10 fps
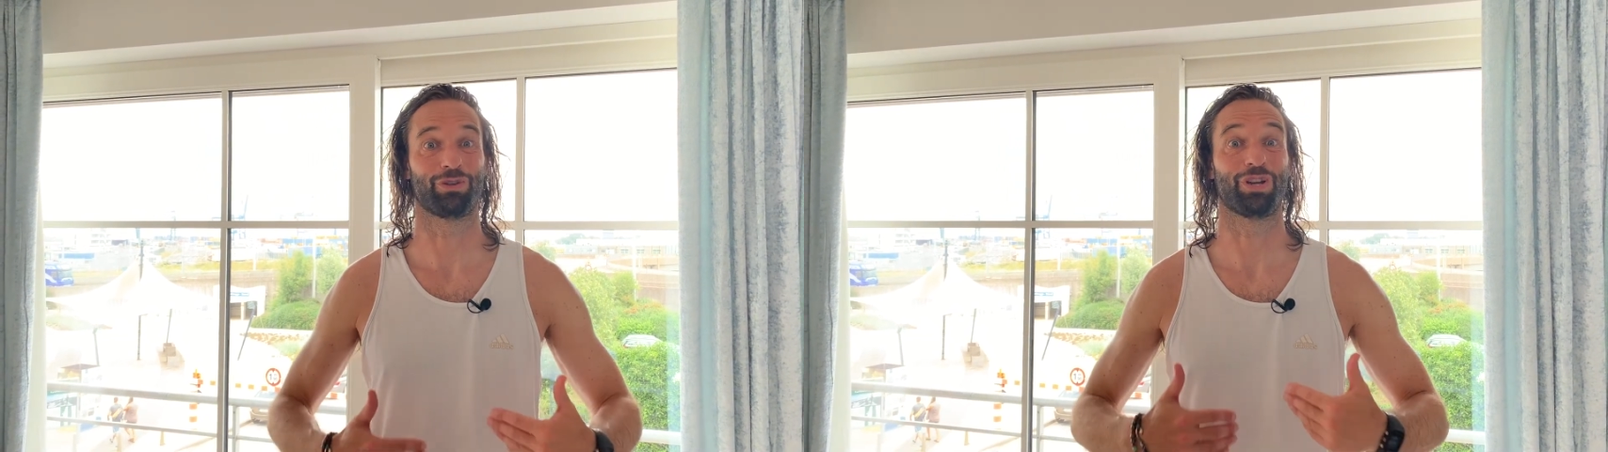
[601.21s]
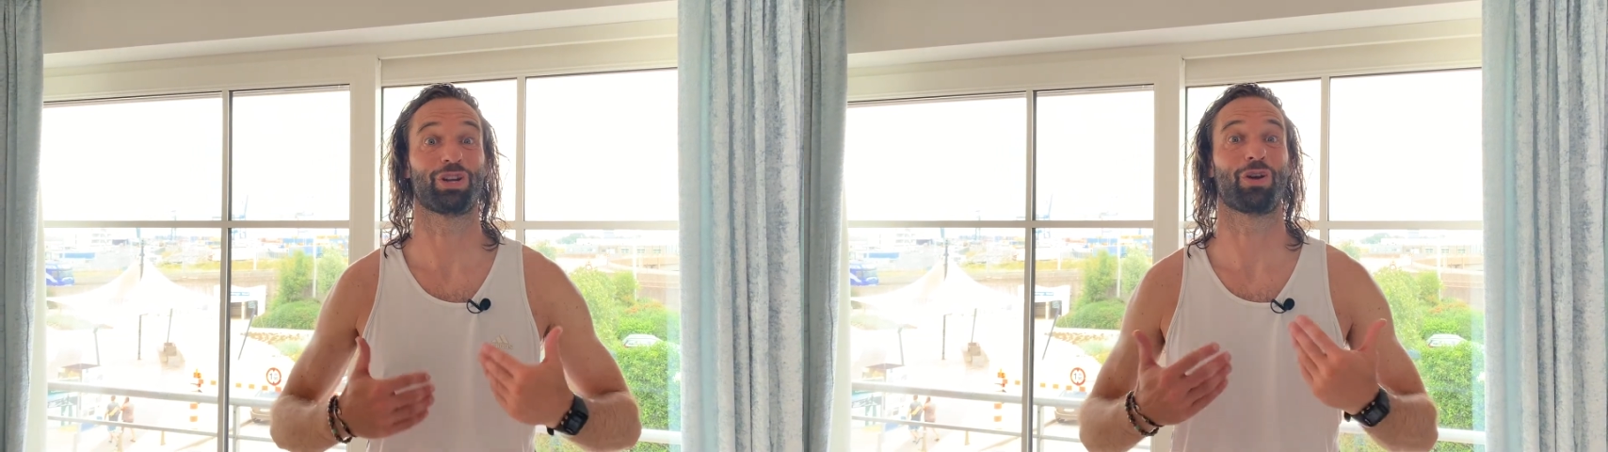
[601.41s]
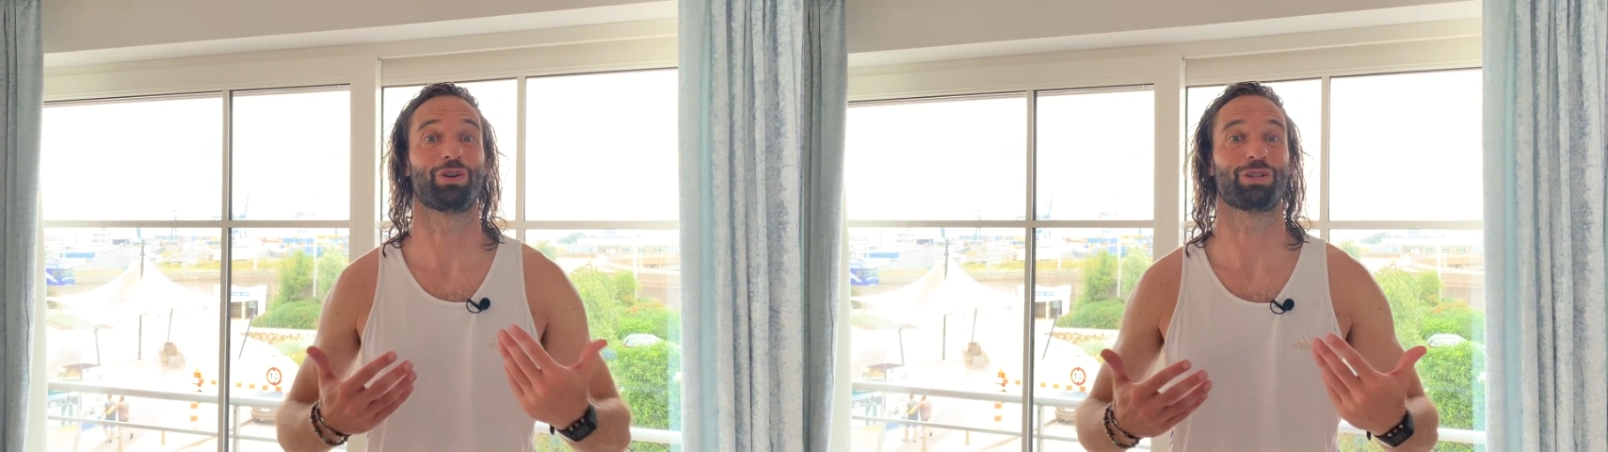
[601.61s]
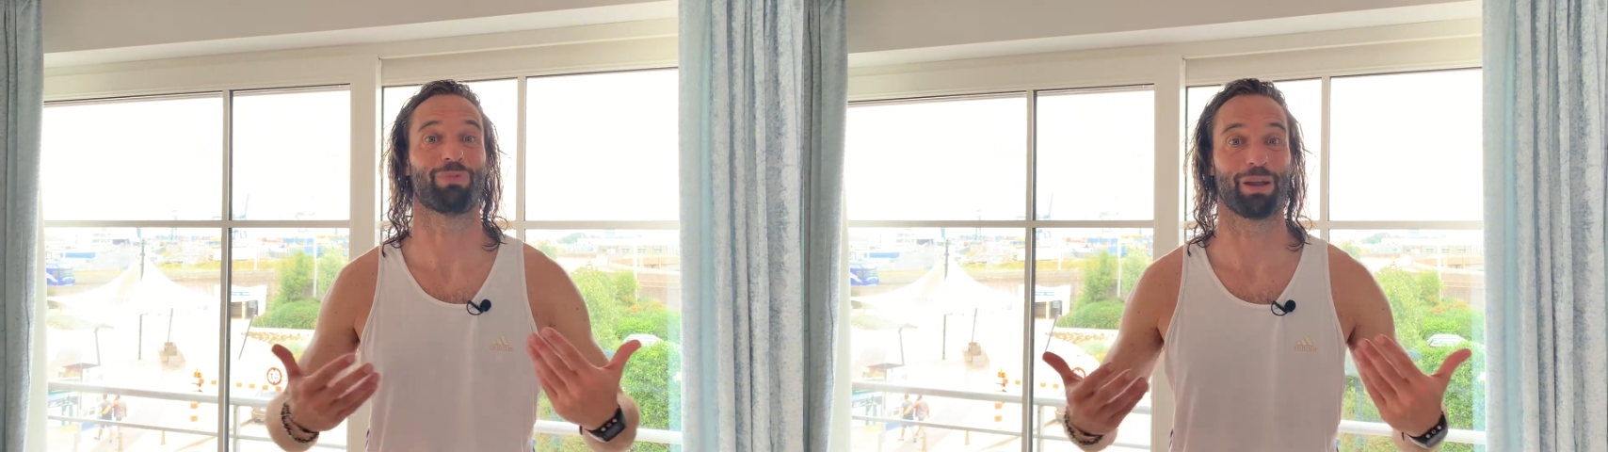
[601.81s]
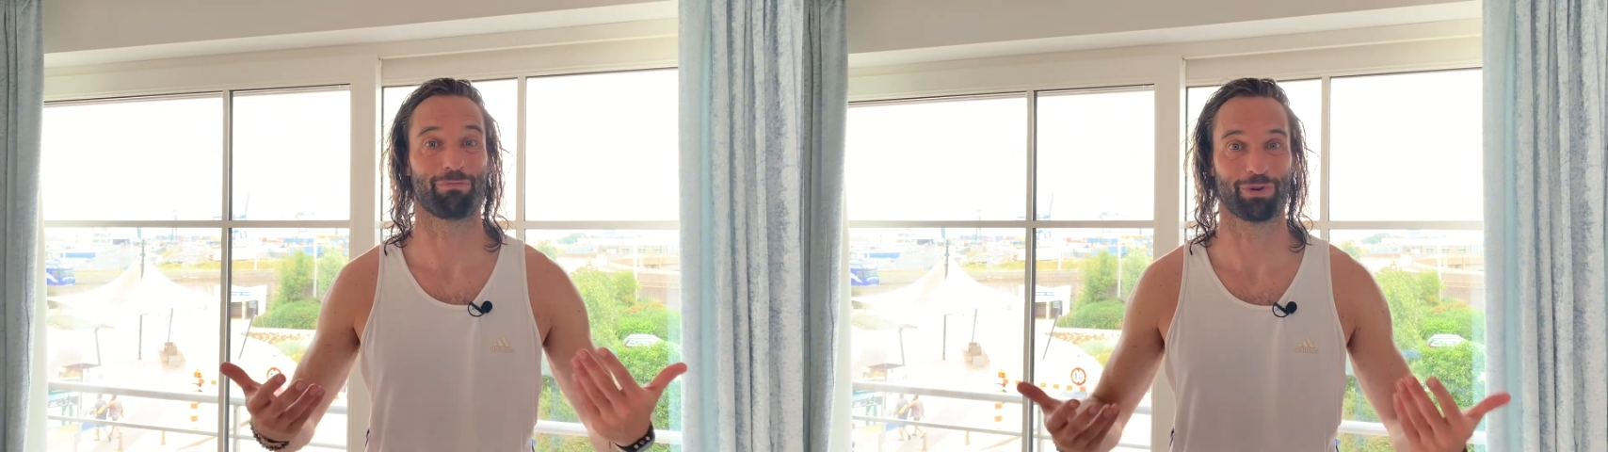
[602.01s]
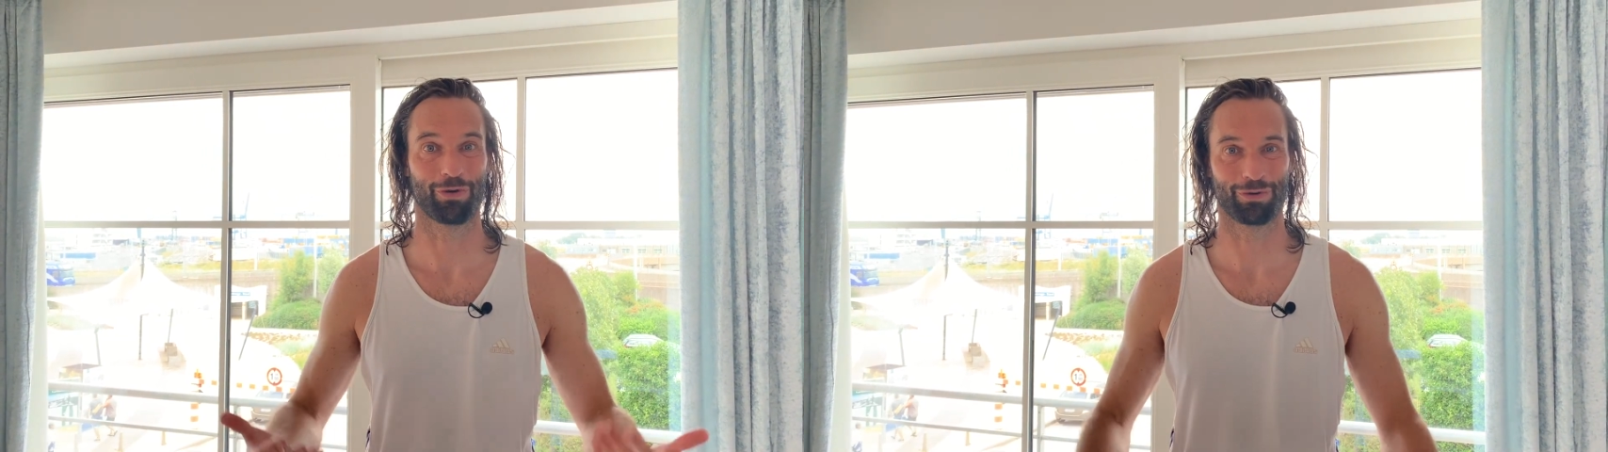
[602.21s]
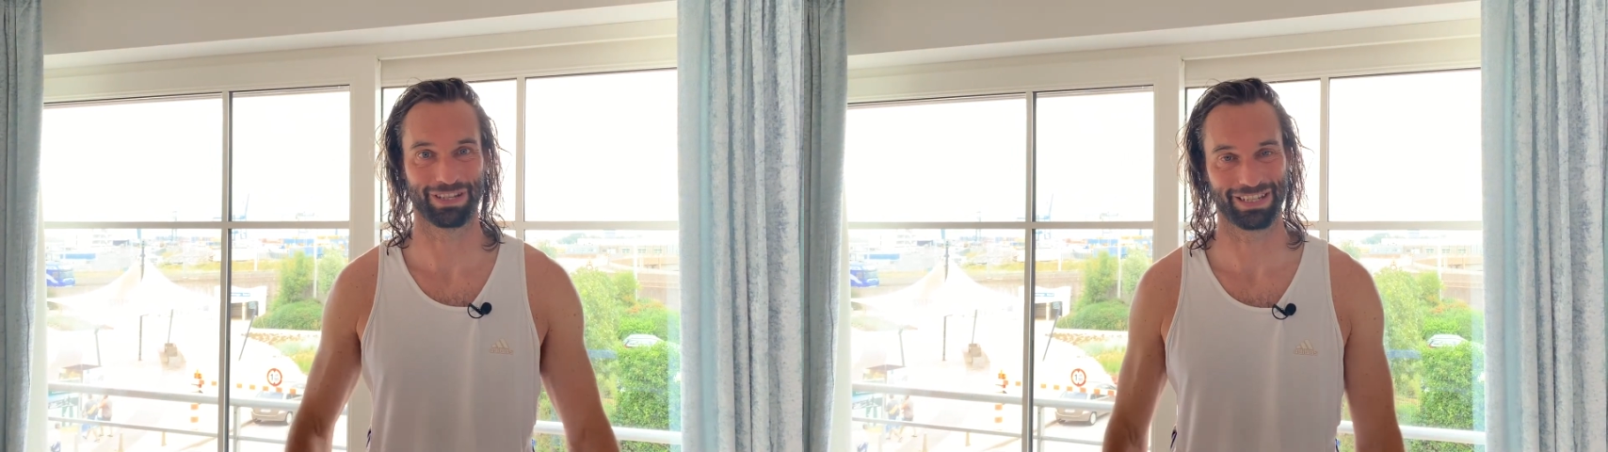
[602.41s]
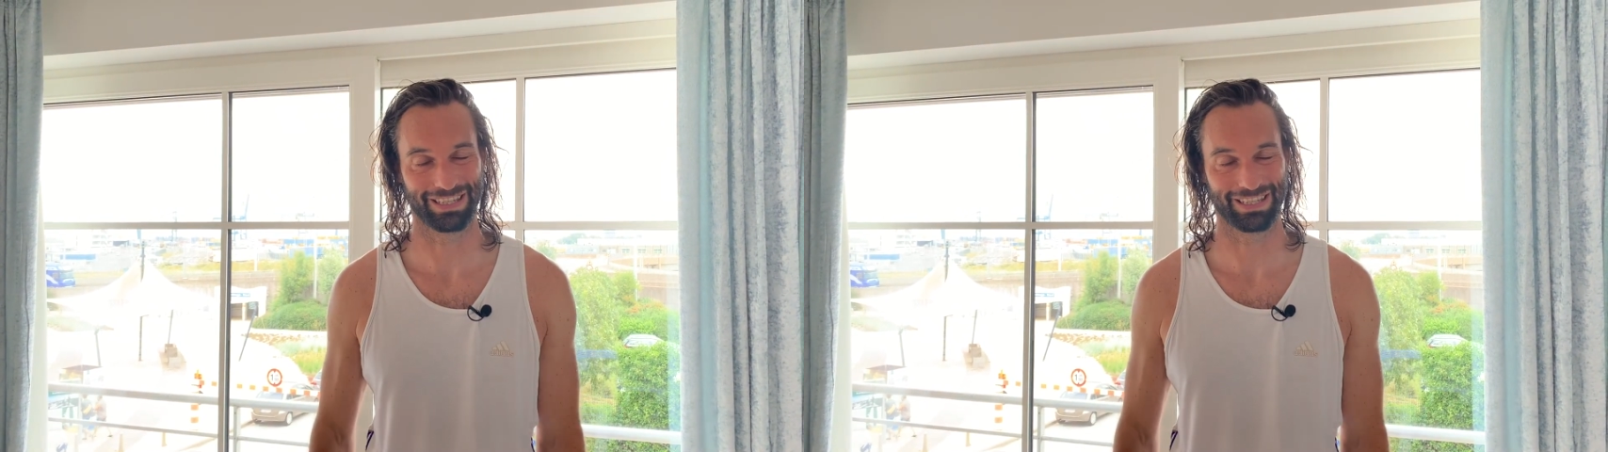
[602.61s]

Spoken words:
to encourage my progress in